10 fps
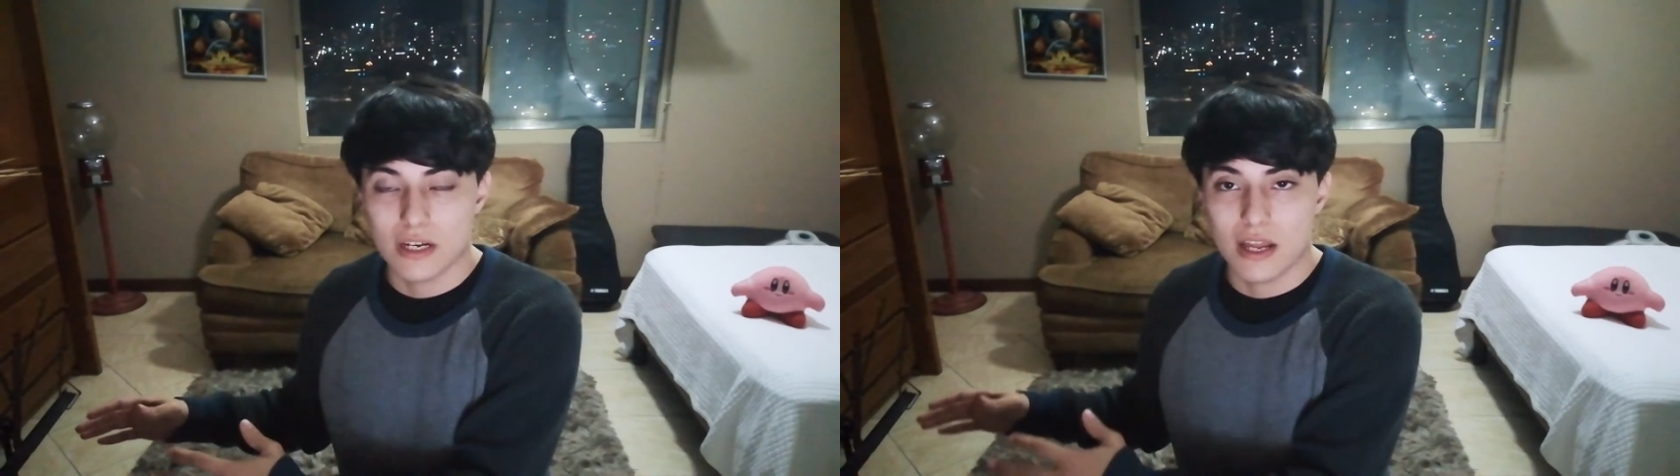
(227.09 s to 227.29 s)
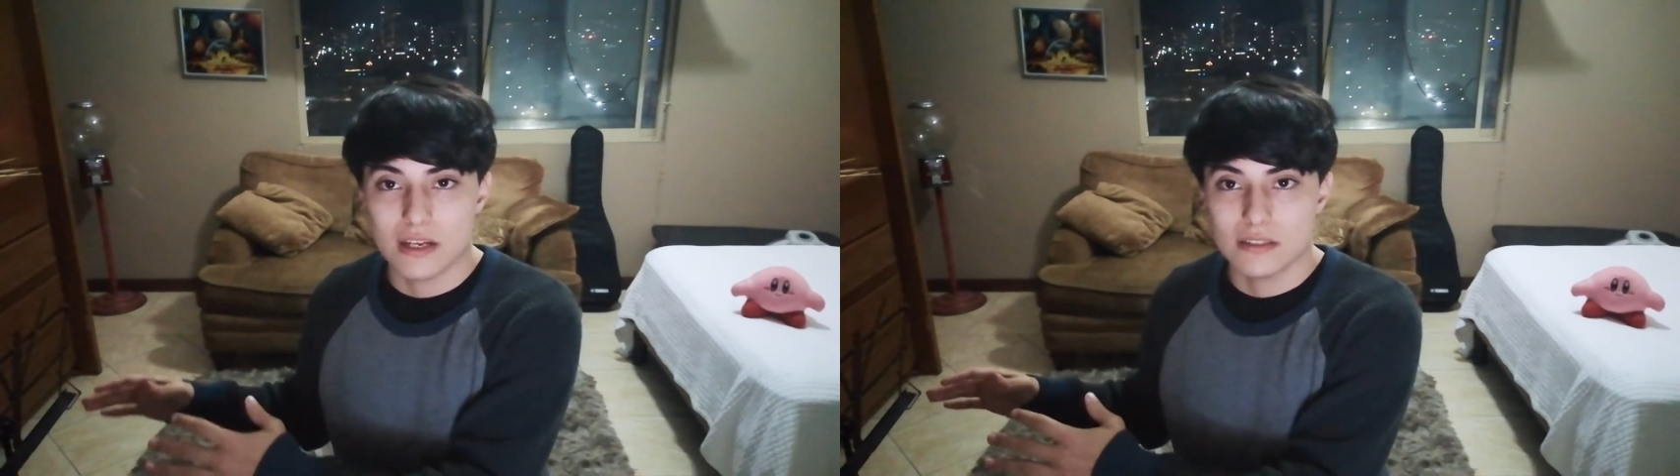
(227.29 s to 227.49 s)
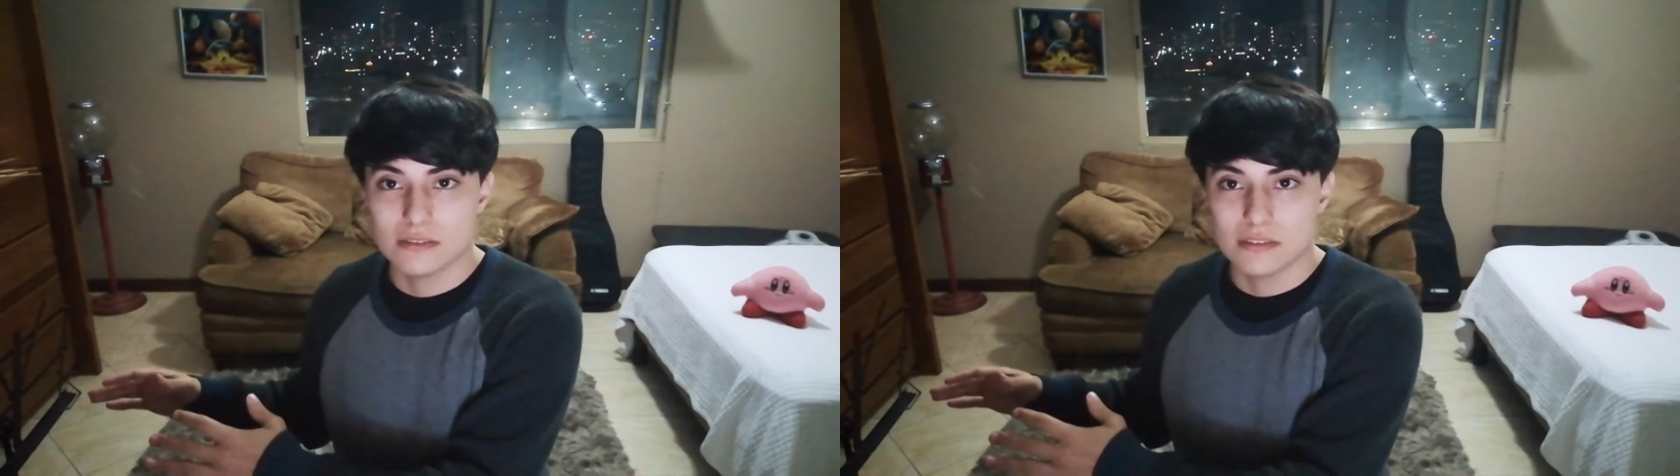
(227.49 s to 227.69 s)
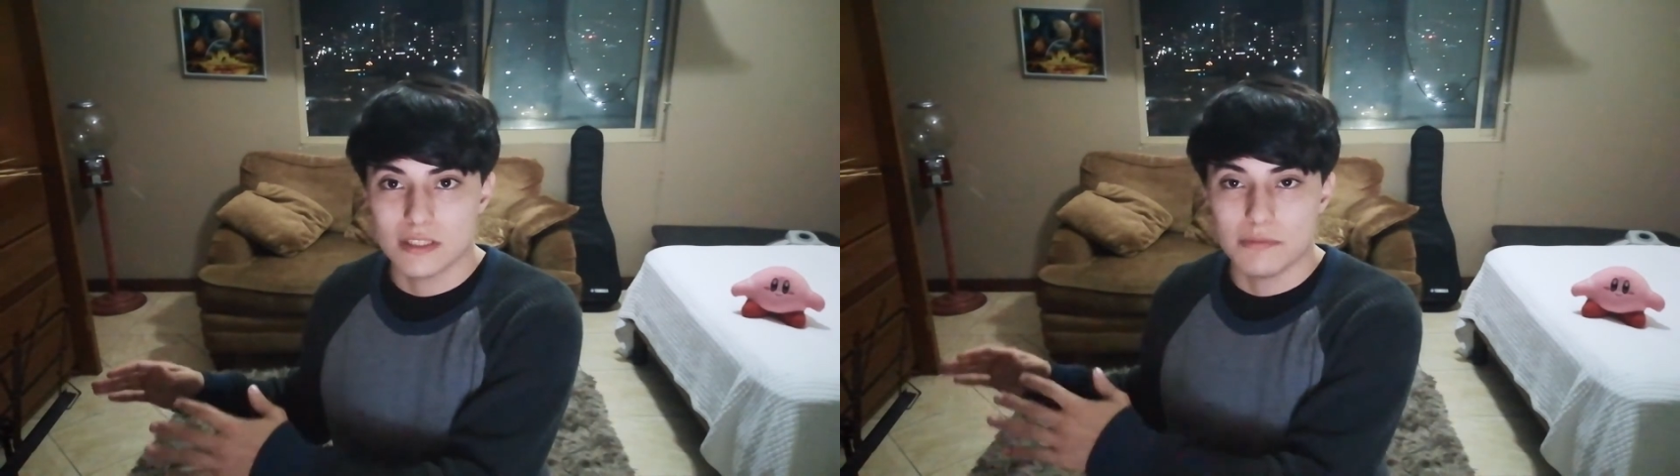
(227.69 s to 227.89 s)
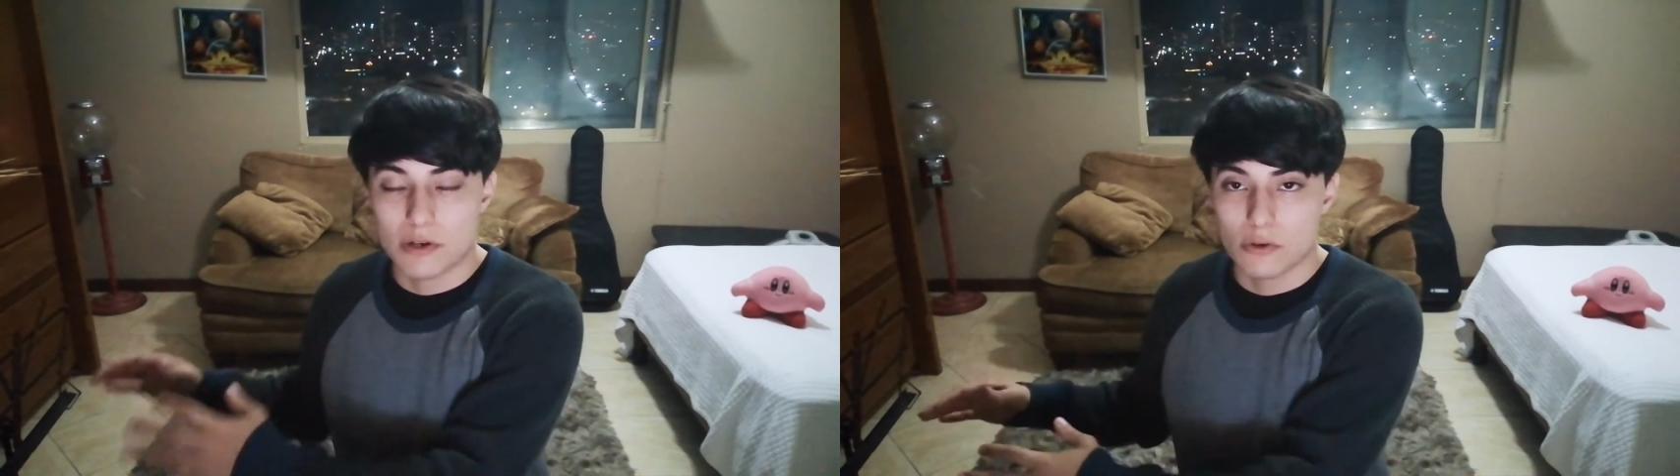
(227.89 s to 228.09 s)
like
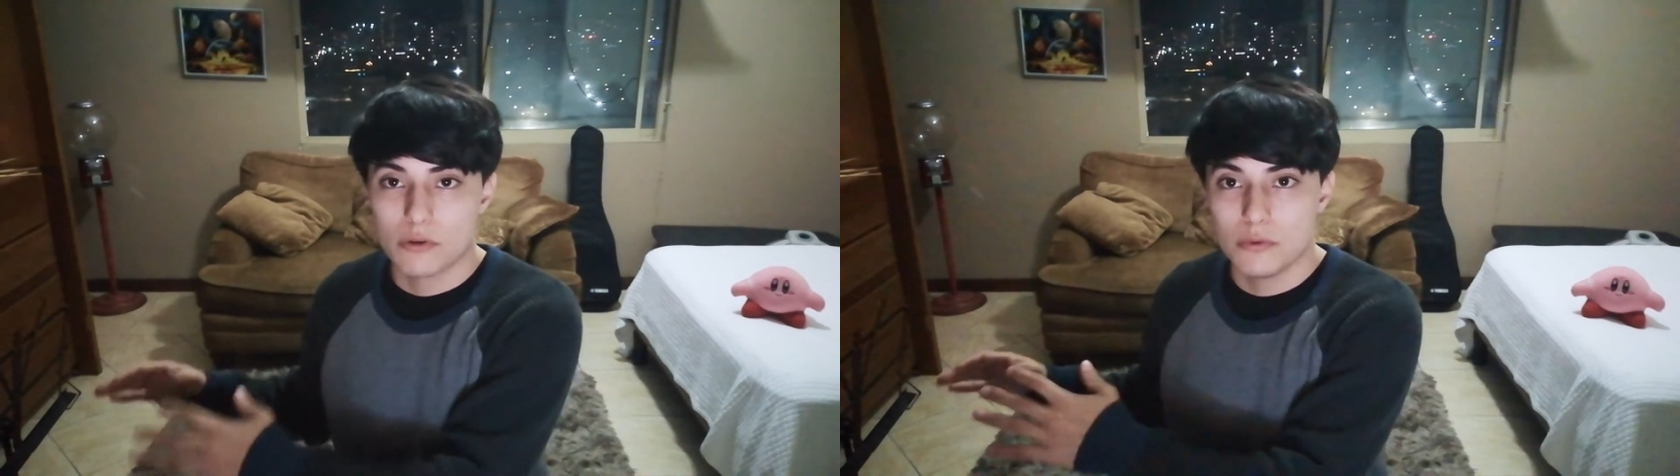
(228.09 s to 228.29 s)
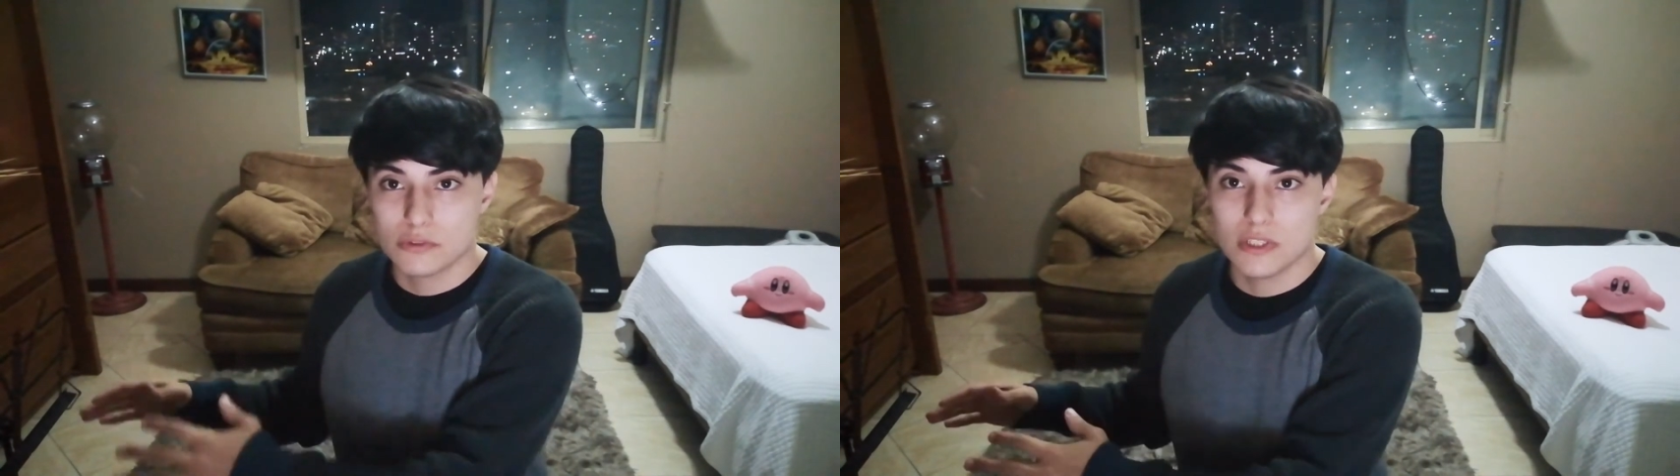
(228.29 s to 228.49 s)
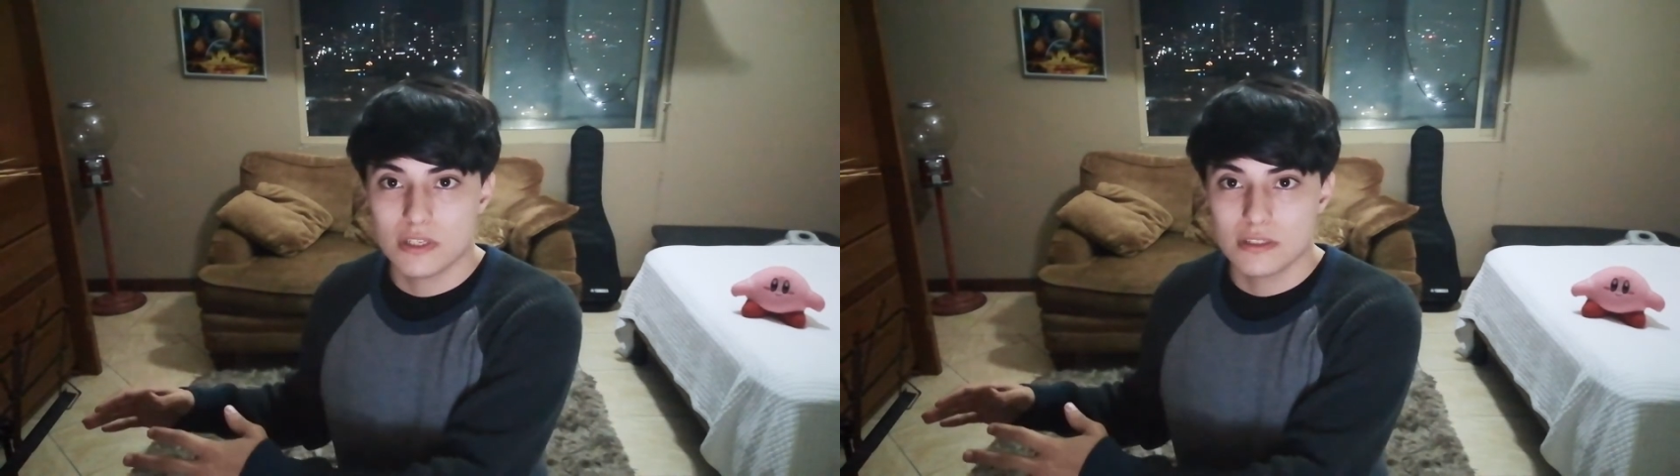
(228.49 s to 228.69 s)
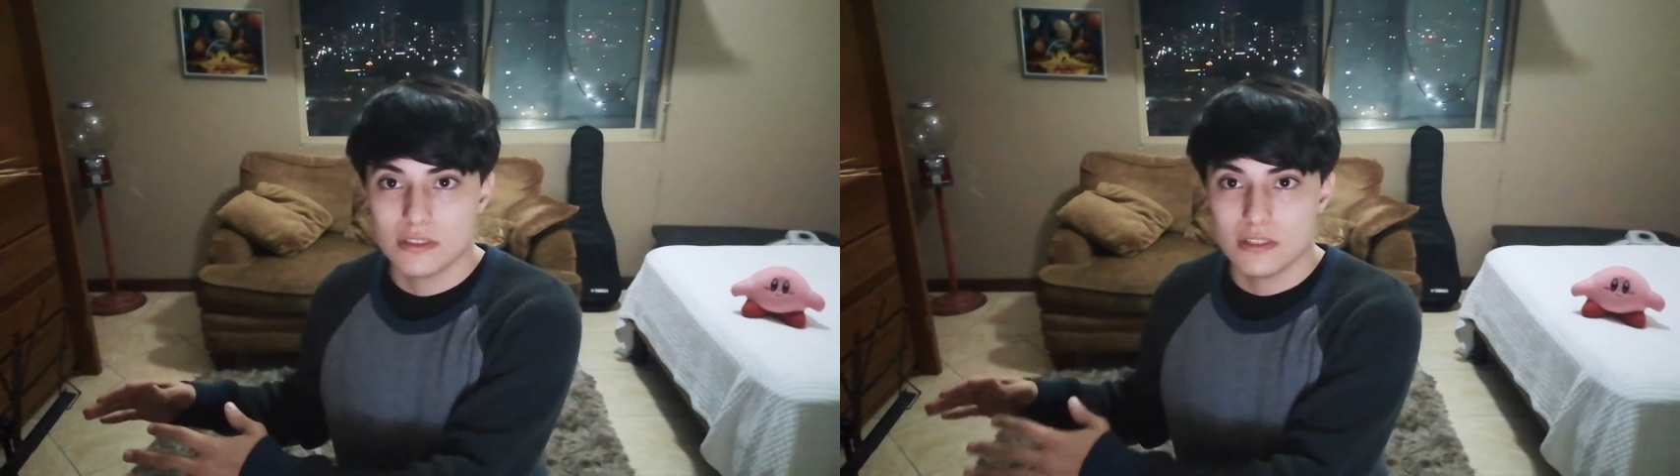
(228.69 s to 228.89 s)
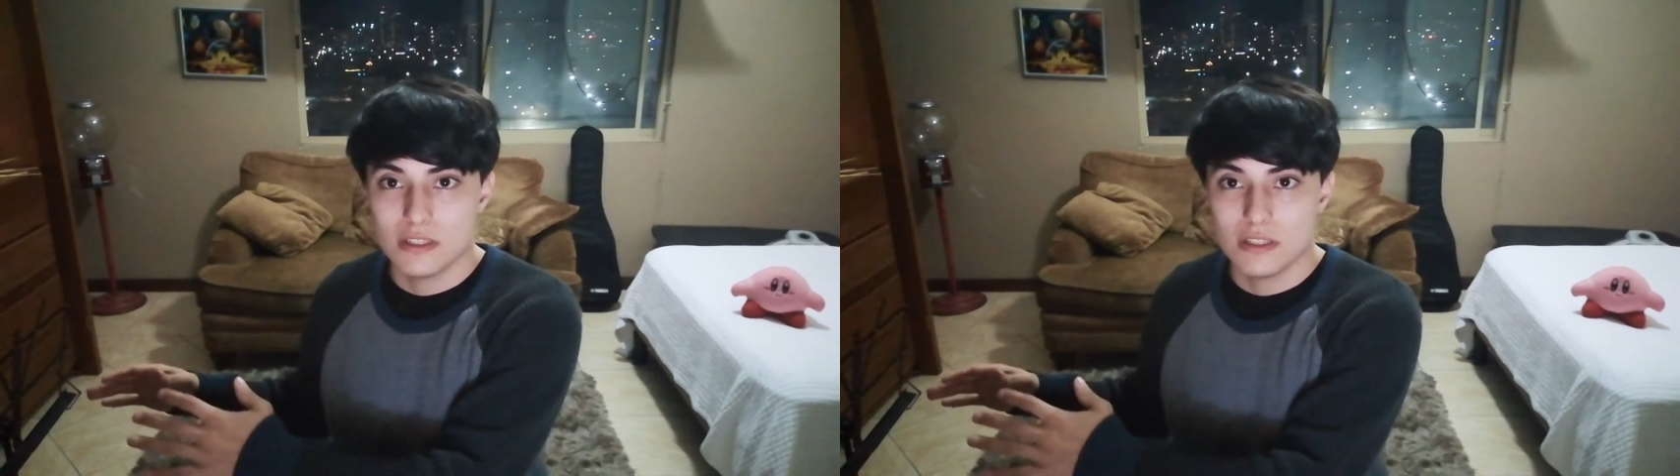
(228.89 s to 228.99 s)
the Baroque music